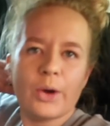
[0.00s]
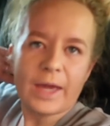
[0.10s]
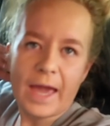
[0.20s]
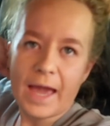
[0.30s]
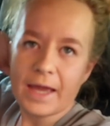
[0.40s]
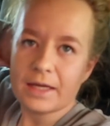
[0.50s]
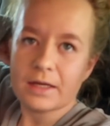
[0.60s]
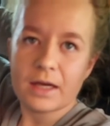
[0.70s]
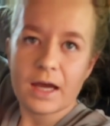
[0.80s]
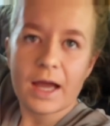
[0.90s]
Okay,
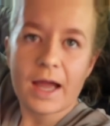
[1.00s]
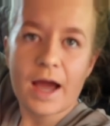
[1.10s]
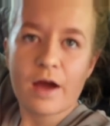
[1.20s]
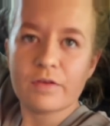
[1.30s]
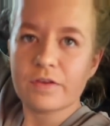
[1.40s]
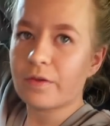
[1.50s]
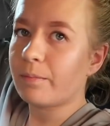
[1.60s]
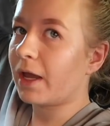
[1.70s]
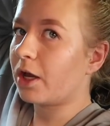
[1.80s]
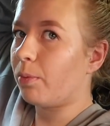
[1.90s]
I have some
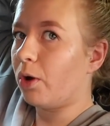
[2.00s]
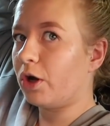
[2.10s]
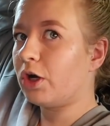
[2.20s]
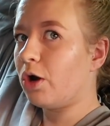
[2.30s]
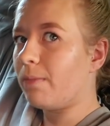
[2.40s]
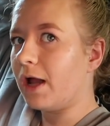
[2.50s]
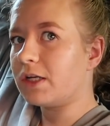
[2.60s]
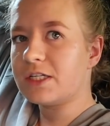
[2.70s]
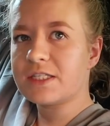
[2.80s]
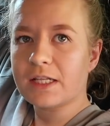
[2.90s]
makeup on. Not
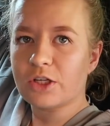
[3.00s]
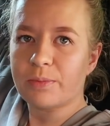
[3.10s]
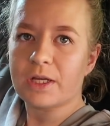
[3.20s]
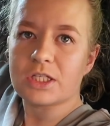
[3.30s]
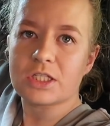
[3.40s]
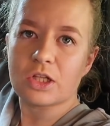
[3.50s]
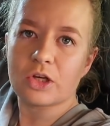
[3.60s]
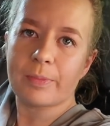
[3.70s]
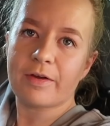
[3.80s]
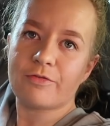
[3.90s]
much, just a little bit, just to
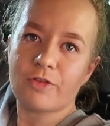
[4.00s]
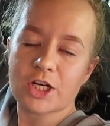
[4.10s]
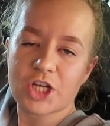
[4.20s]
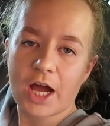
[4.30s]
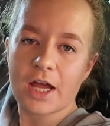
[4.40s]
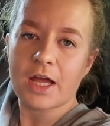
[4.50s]
look a bit fresher.